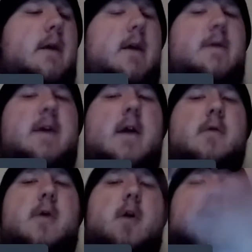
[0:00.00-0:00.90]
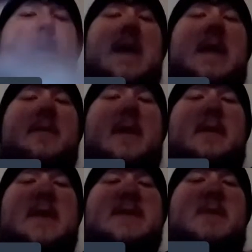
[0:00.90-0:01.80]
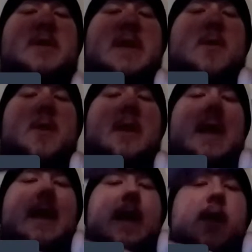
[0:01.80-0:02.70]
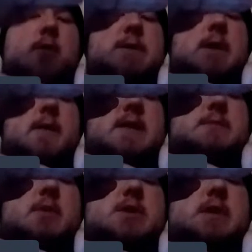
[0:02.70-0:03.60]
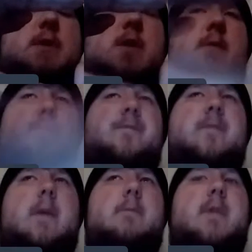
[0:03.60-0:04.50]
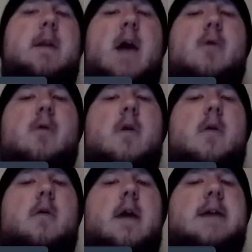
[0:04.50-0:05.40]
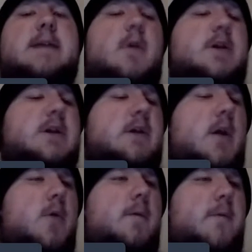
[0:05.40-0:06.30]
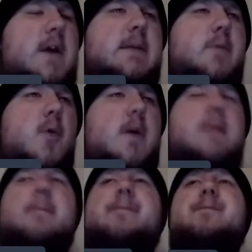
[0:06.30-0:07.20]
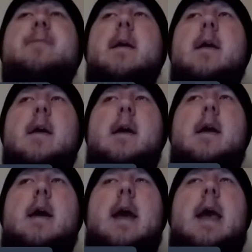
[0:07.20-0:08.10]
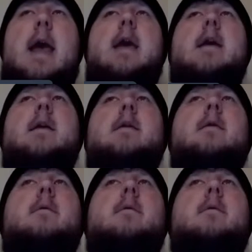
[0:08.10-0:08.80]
the alcohol being in like this much liquid, it now goes into this much liquid, but alcohol has a much lower freezing point, and